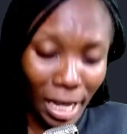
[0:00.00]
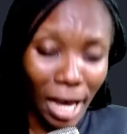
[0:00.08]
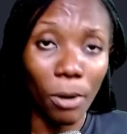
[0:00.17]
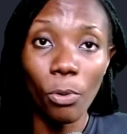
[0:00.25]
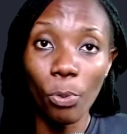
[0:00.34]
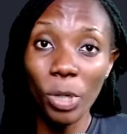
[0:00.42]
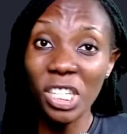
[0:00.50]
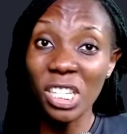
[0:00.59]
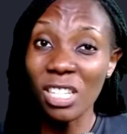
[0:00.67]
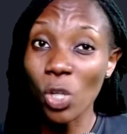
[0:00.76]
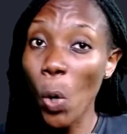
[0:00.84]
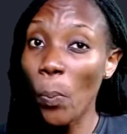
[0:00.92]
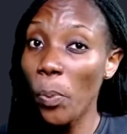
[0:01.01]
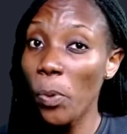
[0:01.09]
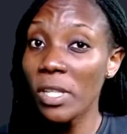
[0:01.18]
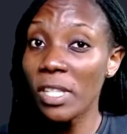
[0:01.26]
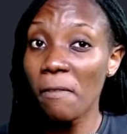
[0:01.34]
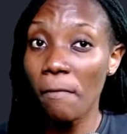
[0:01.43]
Now, which is the
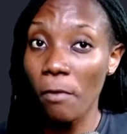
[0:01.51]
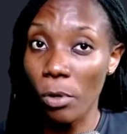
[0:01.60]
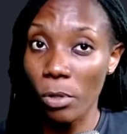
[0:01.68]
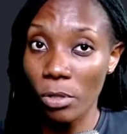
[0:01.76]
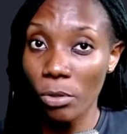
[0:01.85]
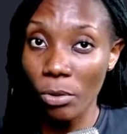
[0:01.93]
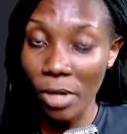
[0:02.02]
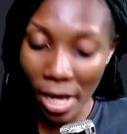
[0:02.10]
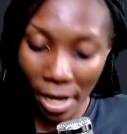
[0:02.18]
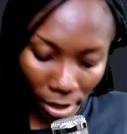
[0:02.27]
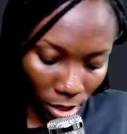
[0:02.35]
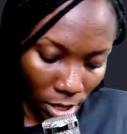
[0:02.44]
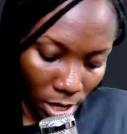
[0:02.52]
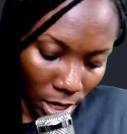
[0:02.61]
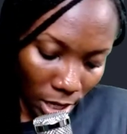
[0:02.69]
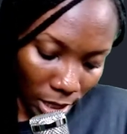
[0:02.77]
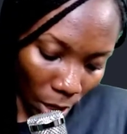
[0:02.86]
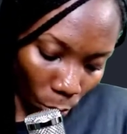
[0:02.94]
opposing force, okay?
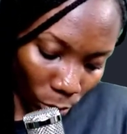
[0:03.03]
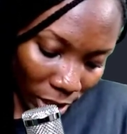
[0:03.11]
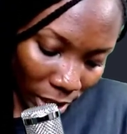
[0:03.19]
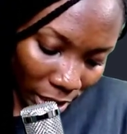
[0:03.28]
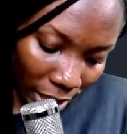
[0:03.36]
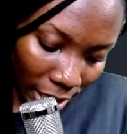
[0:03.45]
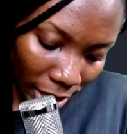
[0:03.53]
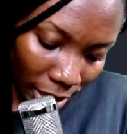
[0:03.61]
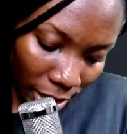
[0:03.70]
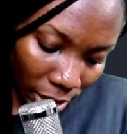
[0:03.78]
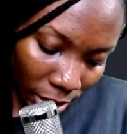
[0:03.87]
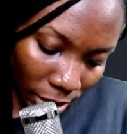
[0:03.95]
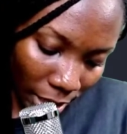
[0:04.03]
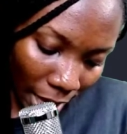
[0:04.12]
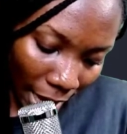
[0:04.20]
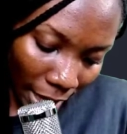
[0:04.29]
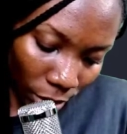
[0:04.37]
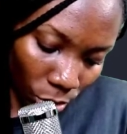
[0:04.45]
Now, we indicate it
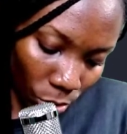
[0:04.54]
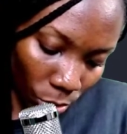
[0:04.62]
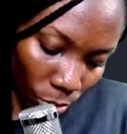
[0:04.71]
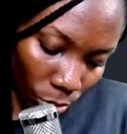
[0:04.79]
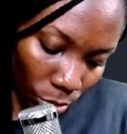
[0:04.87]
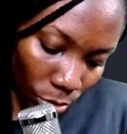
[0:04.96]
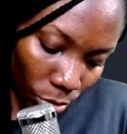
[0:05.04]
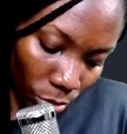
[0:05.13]
like so.